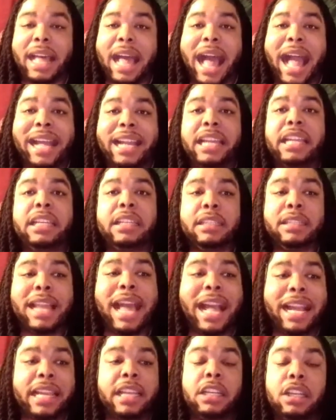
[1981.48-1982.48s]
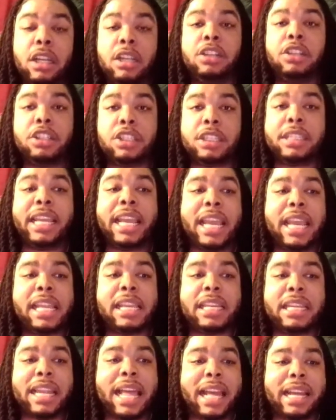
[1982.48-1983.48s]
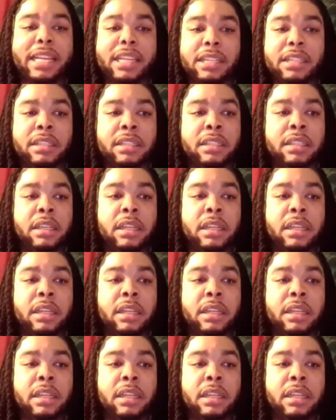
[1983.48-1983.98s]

can understand, and I can,